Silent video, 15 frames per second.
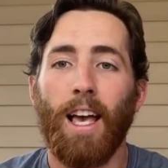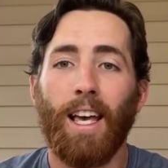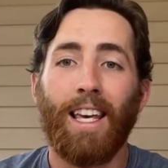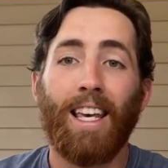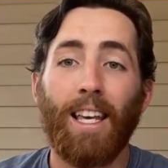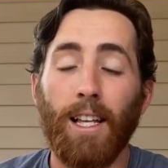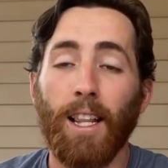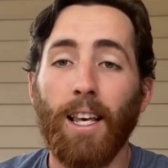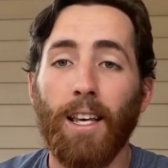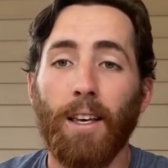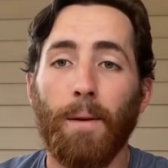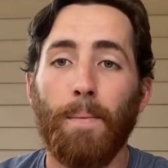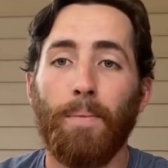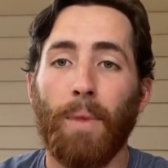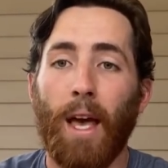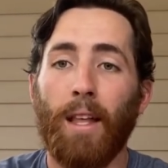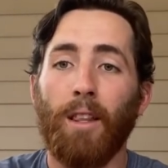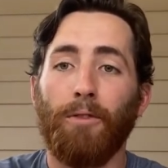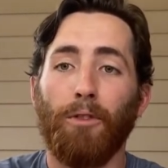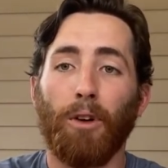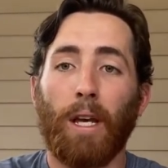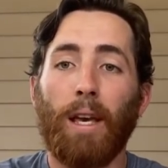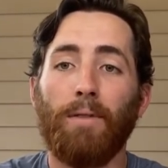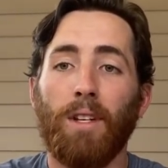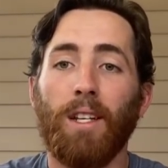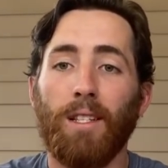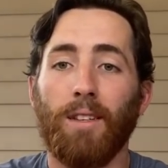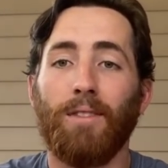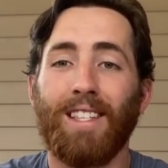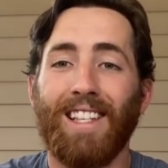healing and the
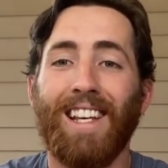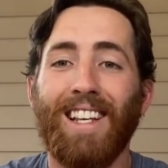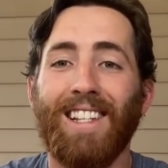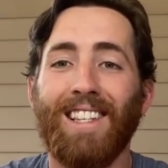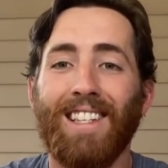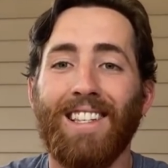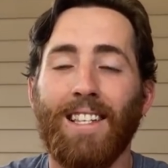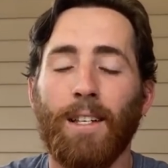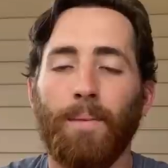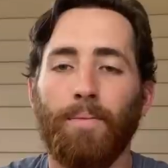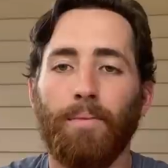forgiveness of sins